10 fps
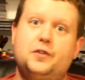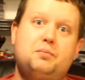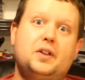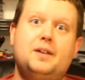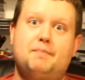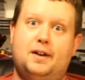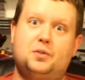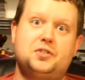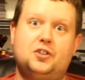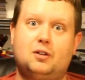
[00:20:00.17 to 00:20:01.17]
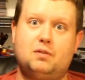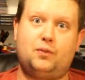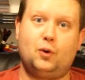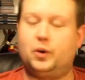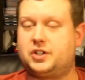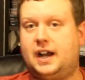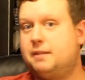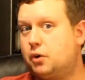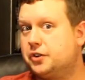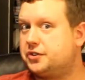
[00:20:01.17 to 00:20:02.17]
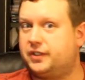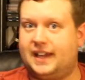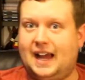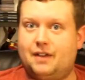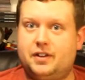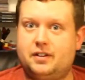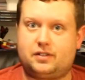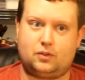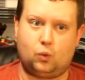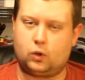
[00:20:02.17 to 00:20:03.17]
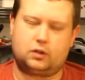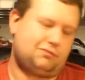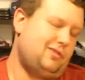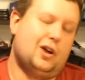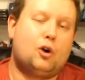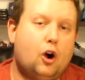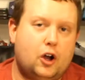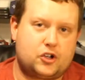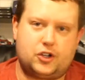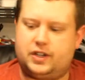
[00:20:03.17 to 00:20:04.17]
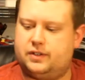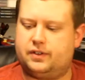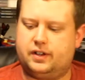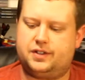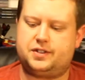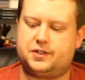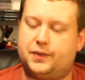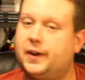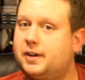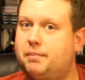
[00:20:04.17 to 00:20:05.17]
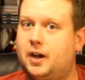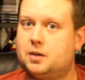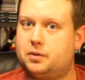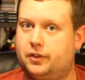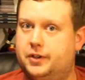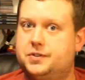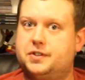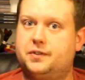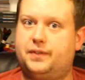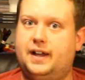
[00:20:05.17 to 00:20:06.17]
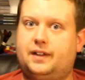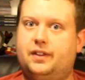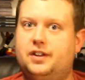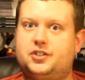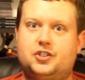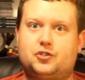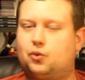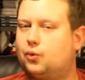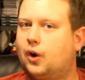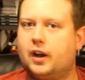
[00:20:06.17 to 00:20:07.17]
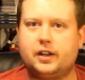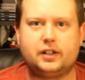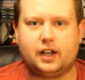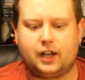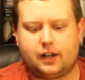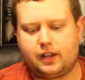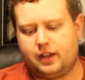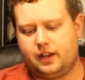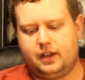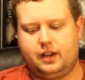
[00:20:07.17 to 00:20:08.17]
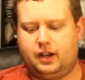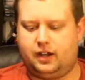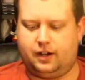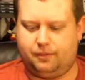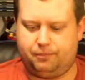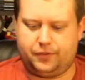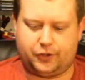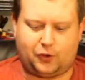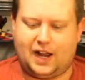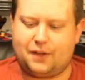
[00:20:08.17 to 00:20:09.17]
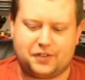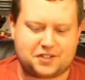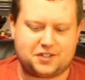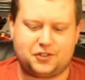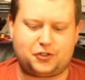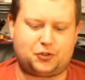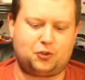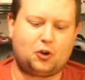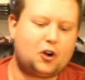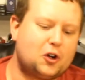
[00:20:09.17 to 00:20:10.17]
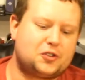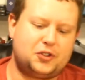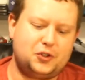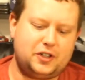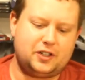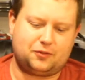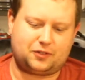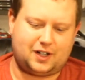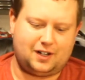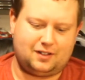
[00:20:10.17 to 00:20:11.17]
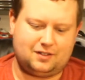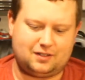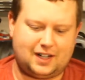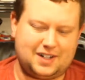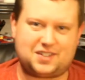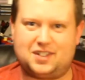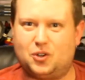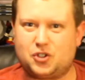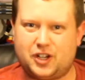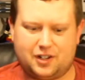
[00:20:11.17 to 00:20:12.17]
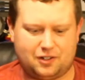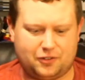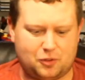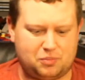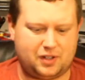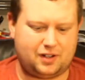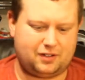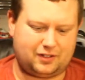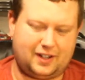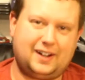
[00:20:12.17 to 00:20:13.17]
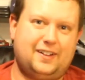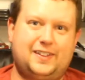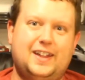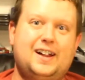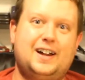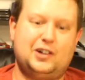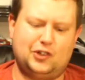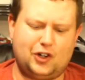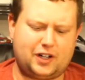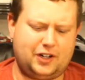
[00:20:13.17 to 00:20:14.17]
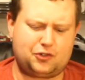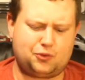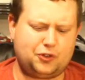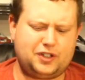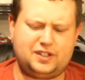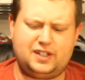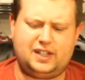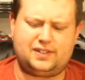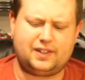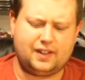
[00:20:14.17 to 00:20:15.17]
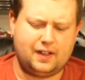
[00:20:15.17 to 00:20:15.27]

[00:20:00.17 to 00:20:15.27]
you've played Metal Slug before, which I personally haven't, or Contra even, it's very comparable to those in the fact that it's just a run and gun. The graphics in this are real cartoony and kind of cel shaded a little bit, like that kind of look, and it's really neat.